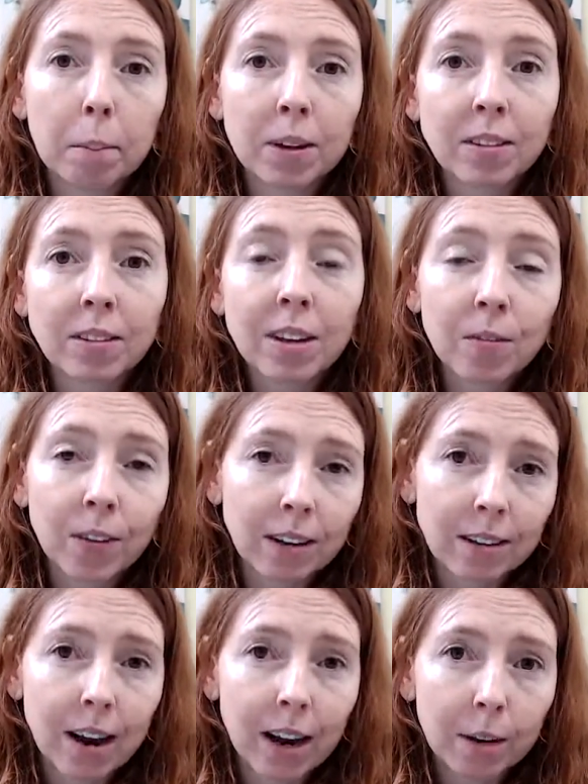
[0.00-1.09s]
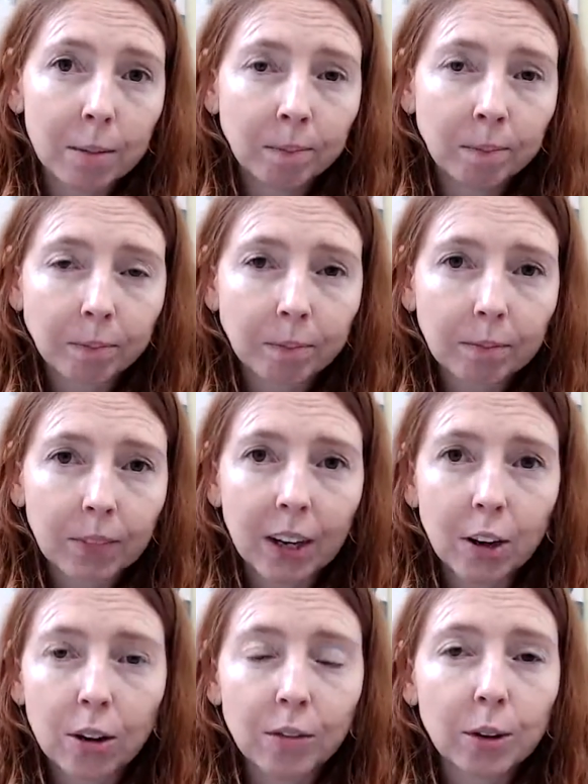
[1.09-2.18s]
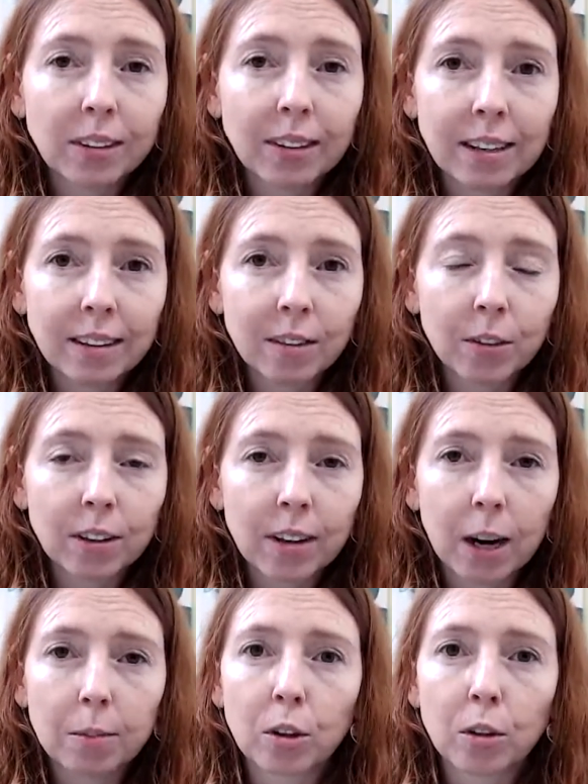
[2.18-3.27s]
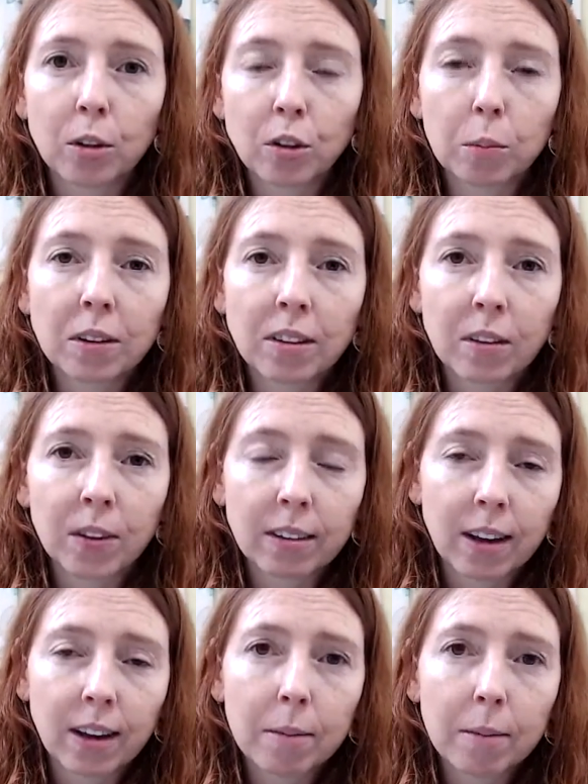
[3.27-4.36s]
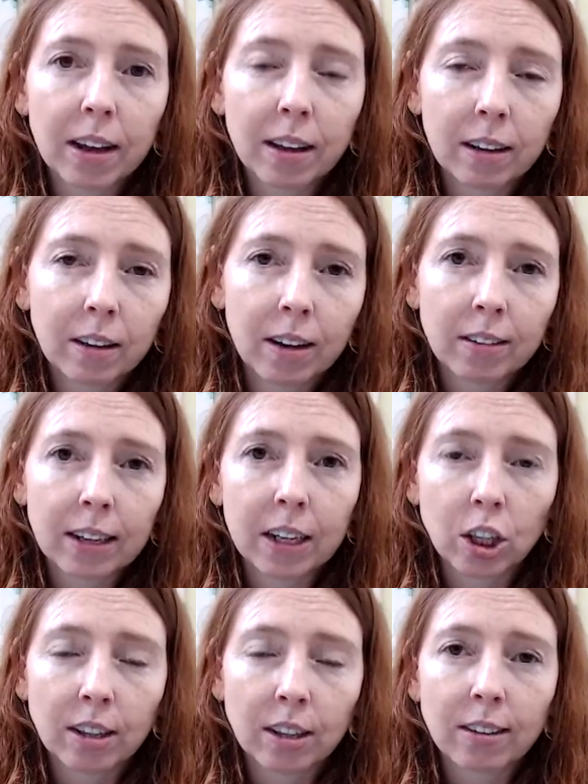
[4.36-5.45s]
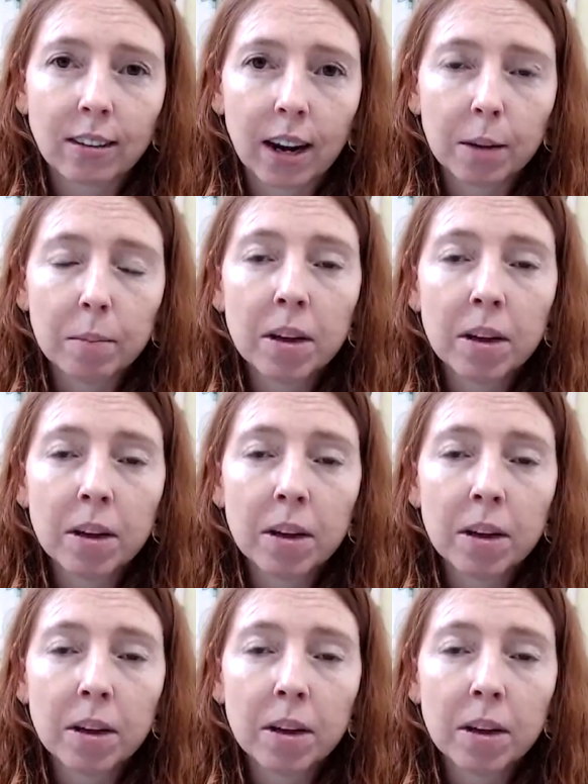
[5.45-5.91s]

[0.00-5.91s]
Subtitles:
Pacific time, I know everyone's in different time zones, so Pacific time, Los Angeles time,